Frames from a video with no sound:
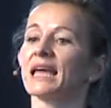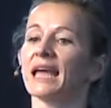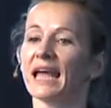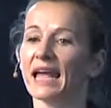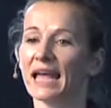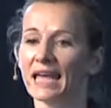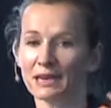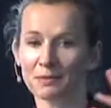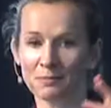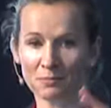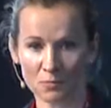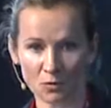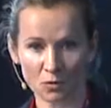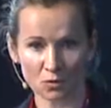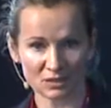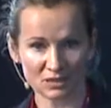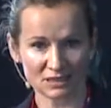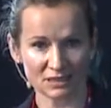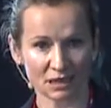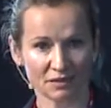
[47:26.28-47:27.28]
add more
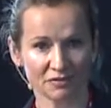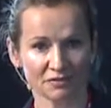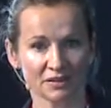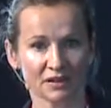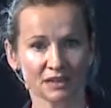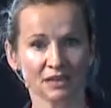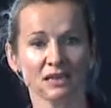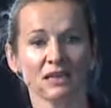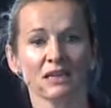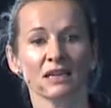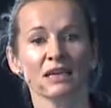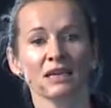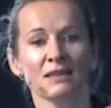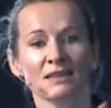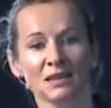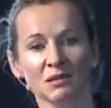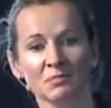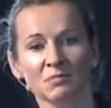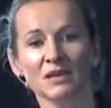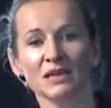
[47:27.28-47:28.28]
stuff in and
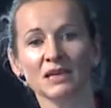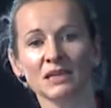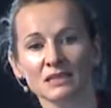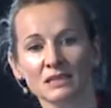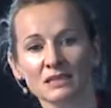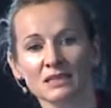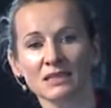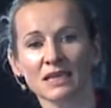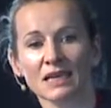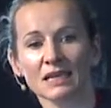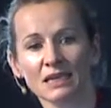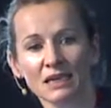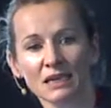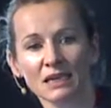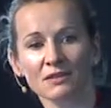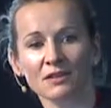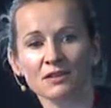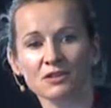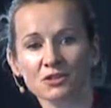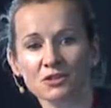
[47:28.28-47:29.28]
then begin
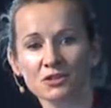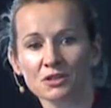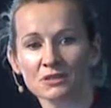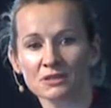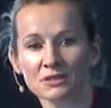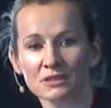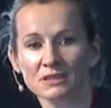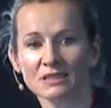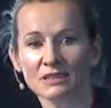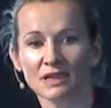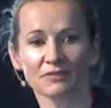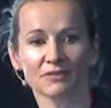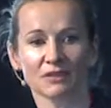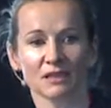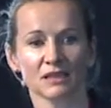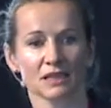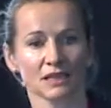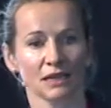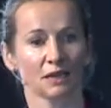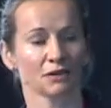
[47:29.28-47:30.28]
taking the sugar and stuff like
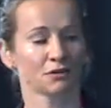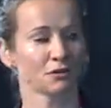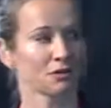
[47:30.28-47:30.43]
that out in